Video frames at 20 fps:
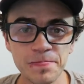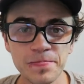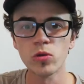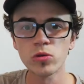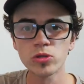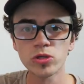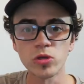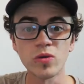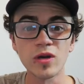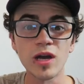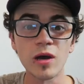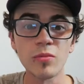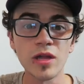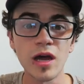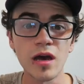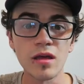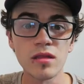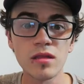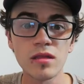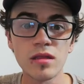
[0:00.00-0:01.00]
Also, a couple
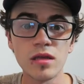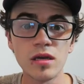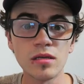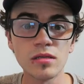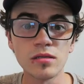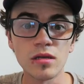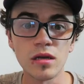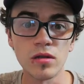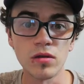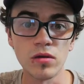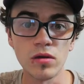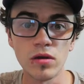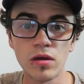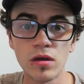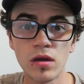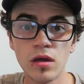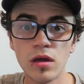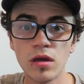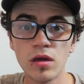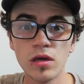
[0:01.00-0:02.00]
of other things I learnt